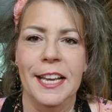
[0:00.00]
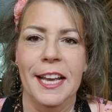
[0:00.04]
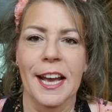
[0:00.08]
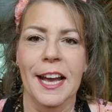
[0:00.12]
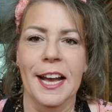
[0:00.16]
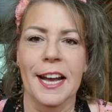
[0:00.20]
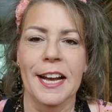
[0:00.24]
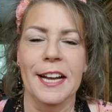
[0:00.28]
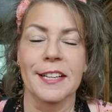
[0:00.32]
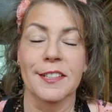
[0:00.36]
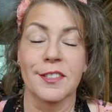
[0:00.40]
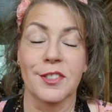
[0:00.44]

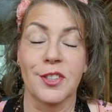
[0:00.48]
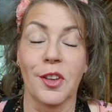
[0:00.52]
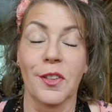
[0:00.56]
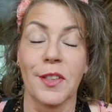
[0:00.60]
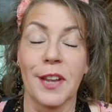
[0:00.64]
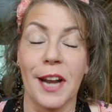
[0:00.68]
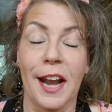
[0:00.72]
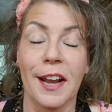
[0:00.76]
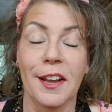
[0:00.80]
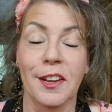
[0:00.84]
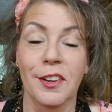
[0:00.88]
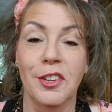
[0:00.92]
so
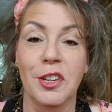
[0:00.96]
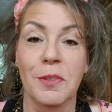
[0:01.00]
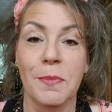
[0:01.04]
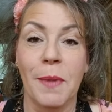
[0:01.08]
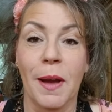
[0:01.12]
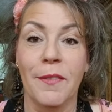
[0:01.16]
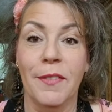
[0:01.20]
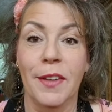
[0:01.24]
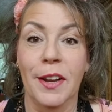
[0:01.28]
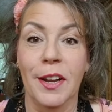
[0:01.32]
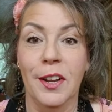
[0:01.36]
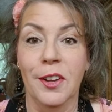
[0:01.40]
that I can do
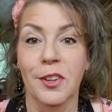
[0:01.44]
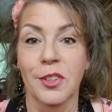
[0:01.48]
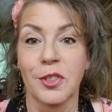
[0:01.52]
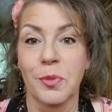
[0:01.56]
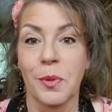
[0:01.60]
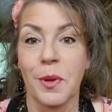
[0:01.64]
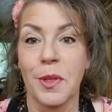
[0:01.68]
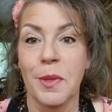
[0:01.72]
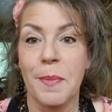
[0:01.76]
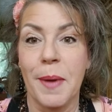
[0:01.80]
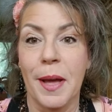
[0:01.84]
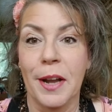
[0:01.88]
my
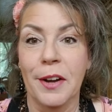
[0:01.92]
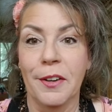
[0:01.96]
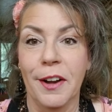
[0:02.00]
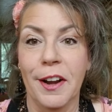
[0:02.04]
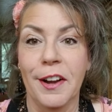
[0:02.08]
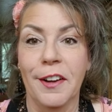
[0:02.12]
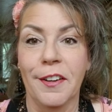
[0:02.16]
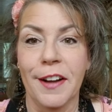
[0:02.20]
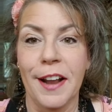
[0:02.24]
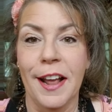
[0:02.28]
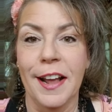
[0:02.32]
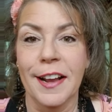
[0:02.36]
videos with a better
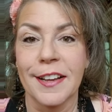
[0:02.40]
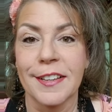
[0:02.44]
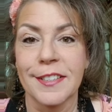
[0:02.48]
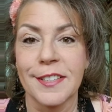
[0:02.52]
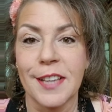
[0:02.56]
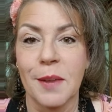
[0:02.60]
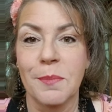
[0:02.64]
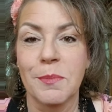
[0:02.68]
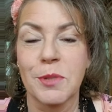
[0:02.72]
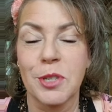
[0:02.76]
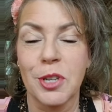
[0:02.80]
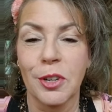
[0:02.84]
internet,
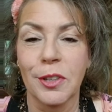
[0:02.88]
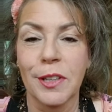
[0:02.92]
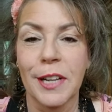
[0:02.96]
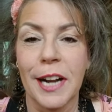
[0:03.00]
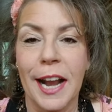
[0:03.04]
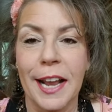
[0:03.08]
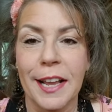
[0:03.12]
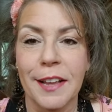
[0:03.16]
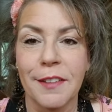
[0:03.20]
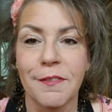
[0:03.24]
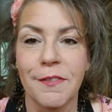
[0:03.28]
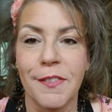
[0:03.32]
because I'm sure that
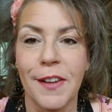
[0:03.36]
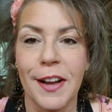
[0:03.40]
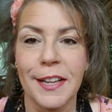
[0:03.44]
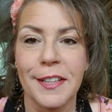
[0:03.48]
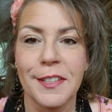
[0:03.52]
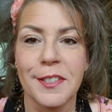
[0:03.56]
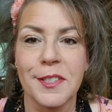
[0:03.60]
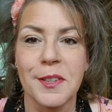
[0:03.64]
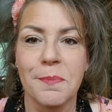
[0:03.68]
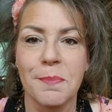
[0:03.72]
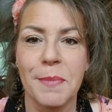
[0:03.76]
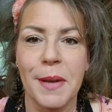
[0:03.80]
I could
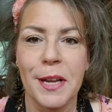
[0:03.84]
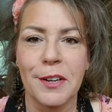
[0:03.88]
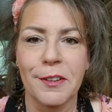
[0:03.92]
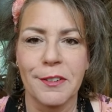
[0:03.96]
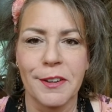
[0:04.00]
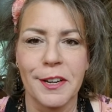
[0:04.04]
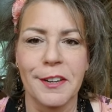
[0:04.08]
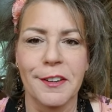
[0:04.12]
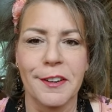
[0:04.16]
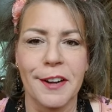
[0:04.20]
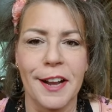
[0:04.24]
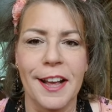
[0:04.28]
find some
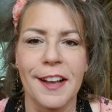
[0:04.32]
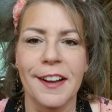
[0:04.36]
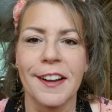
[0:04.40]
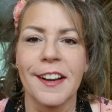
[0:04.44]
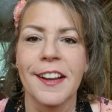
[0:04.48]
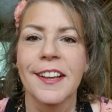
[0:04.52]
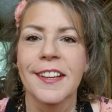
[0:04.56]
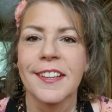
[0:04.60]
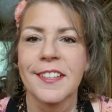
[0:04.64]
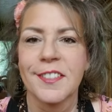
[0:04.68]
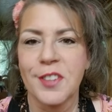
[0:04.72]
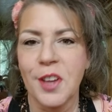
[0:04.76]
better
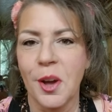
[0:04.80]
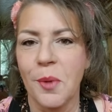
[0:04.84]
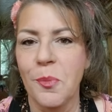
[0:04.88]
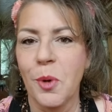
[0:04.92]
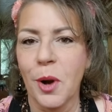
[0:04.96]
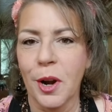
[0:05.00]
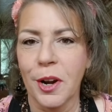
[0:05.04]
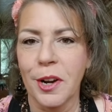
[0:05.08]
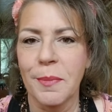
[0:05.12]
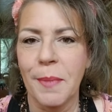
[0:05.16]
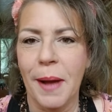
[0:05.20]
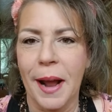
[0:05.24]
internet
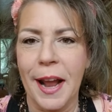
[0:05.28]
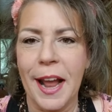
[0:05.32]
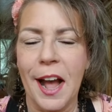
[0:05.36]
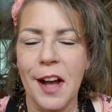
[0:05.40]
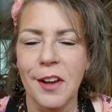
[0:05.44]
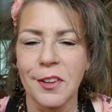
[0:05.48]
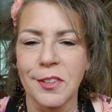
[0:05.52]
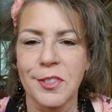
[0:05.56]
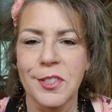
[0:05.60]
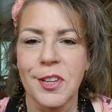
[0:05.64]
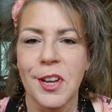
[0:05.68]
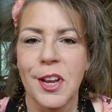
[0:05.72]
somewhere in my
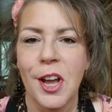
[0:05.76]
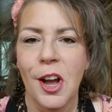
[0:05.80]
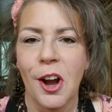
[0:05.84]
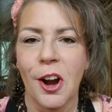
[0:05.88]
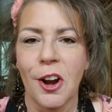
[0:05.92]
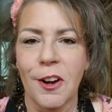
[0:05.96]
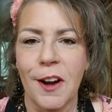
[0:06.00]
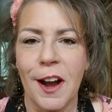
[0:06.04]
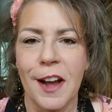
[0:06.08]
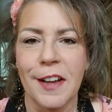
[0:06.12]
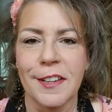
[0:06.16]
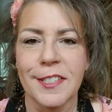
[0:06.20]
house
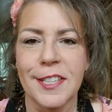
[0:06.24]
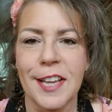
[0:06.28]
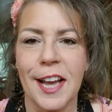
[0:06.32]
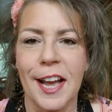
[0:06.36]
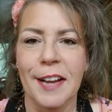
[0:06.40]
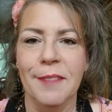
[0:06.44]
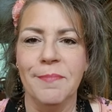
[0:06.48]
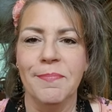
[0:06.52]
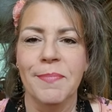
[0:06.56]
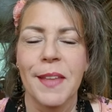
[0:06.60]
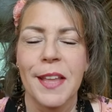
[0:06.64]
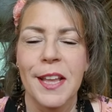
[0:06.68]
or
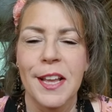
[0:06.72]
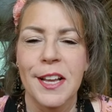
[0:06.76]
outside.